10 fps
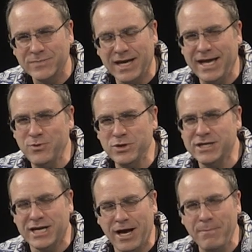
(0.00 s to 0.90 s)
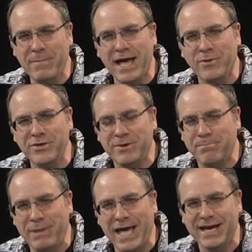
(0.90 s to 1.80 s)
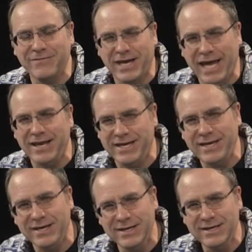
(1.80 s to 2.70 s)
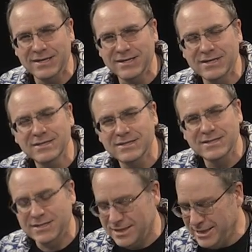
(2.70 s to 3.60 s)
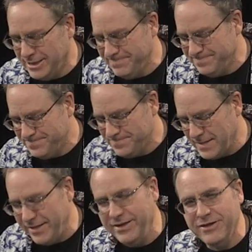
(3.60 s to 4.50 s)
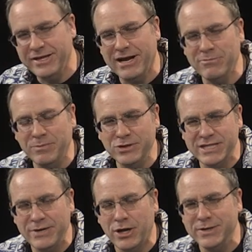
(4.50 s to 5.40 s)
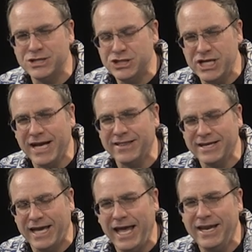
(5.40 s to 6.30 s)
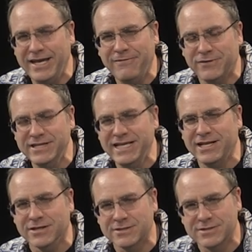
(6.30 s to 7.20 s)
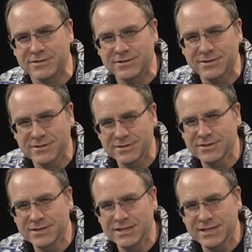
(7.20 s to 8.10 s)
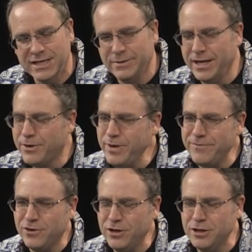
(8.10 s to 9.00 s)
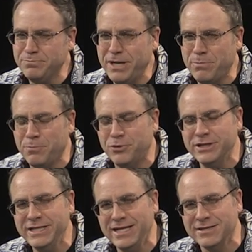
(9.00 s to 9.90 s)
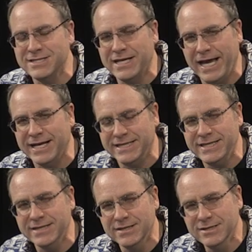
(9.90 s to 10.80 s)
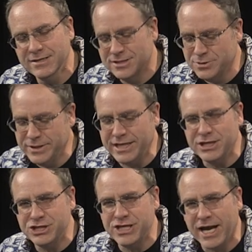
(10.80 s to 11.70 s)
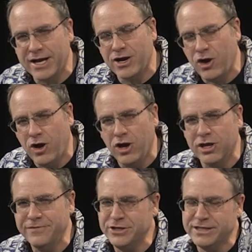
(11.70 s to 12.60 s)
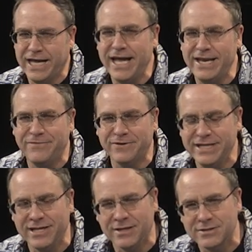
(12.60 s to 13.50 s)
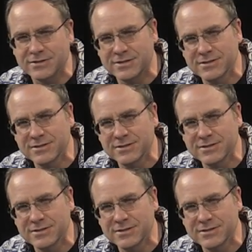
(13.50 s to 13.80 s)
and would come back with a bag of candy. And the other thing I remember is they would always check the candy for needles. They were like, we have heard people put needles in candy, so we're going to check all of your candy for needles.